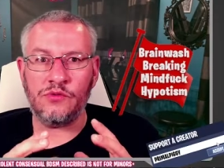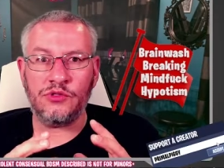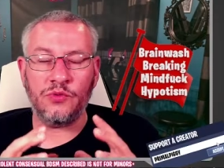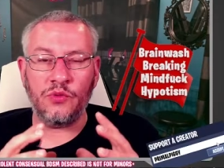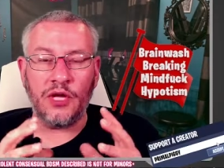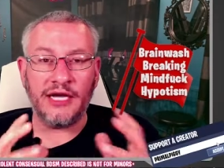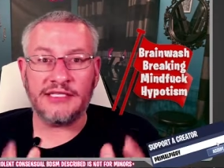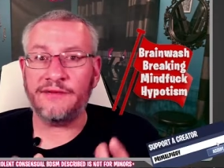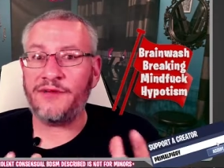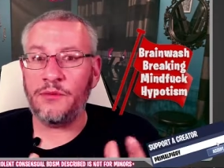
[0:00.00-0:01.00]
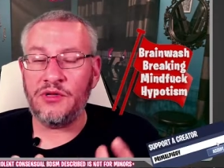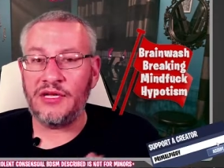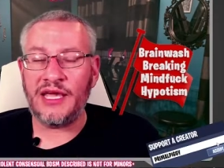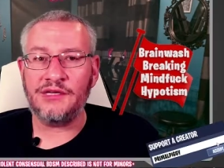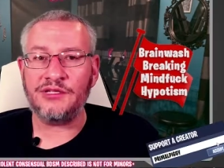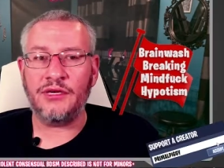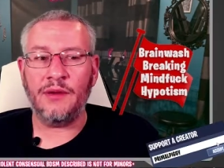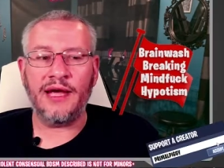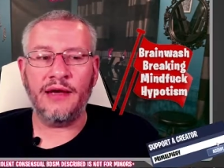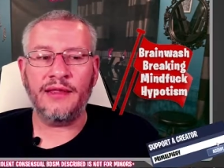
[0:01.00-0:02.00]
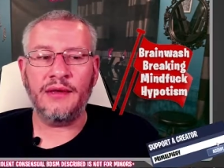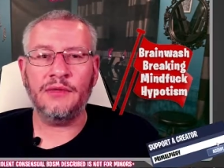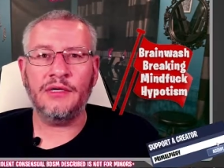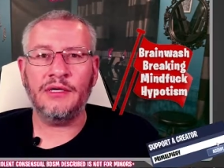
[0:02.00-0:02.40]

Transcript: do lots of communication about them